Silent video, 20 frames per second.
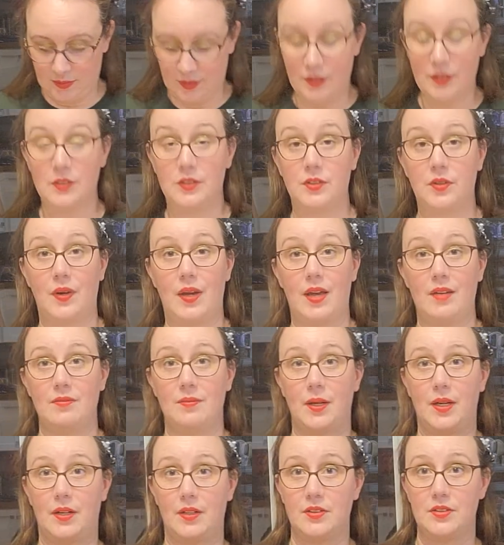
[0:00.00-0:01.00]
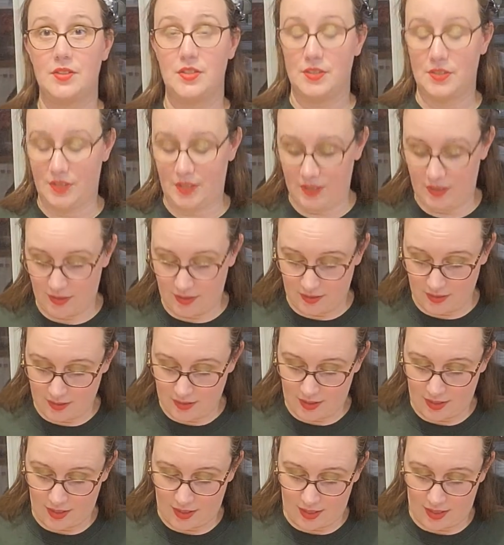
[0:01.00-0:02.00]
So I have my arches here,
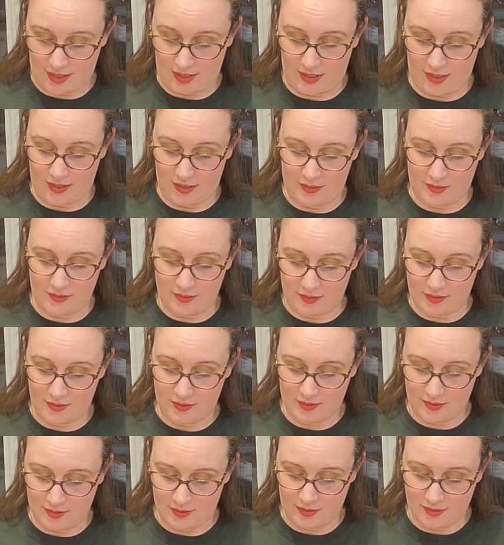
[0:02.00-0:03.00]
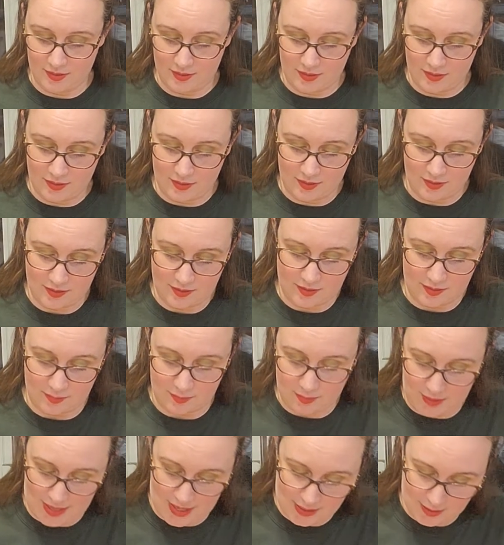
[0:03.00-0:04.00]
and the
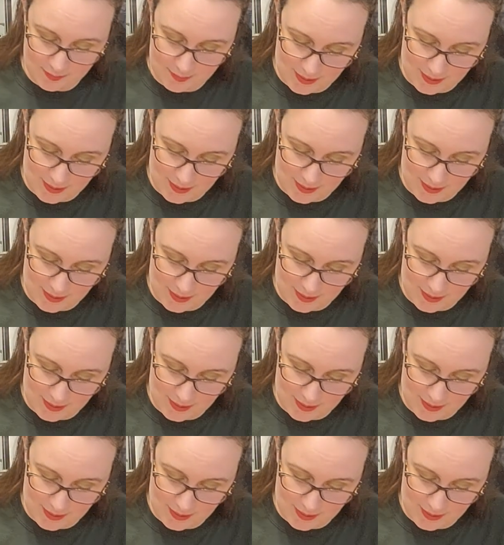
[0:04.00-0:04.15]
black